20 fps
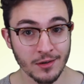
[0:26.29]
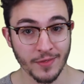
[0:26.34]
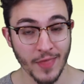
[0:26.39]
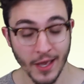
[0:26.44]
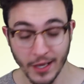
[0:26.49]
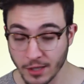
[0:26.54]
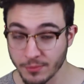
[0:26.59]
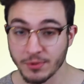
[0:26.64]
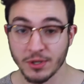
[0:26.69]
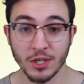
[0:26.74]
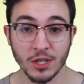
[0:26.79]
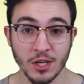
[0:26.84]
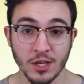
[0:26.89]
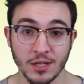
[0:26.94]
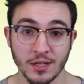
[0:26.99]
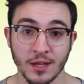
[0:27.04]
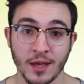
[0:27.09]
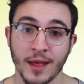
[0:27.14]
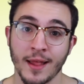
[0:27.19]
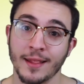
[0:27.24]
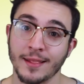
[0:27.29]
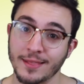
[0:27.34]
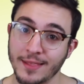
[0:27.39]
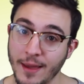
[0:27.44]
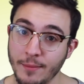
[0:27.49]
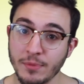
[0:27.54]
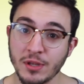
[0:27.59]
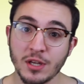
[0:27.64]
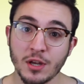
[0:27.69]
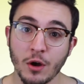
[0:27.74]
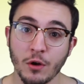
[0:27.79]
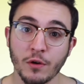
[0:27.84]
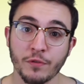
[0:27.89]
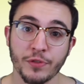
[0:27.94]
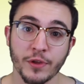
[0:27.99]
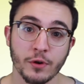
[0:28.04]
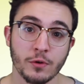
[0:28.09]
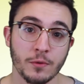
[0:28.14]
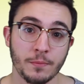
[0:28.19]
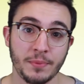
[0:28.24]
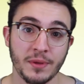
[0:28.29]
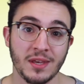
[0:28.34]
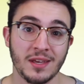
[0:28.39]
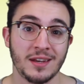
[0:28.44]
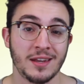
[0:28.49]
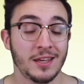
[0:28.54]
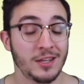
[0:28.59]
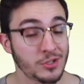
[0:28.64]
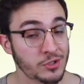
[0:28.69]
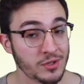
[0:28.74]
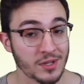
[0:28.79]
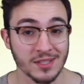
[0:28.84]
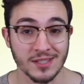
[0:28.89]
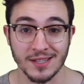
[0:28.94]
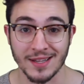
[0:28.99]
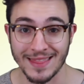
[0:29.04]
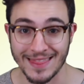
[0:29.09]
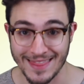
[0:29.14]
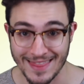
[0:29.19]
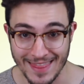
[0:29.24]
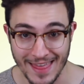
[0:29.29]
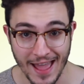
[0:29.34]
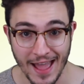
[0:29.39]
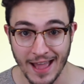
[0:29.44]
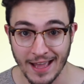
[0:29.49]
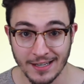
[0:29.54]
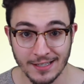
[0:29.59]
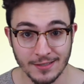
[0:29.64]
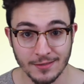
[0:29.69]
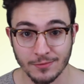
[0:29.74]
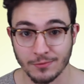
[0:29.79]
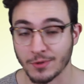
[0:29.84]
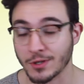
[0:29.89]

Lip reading: That could be good. Let me know if there would be an interest in that.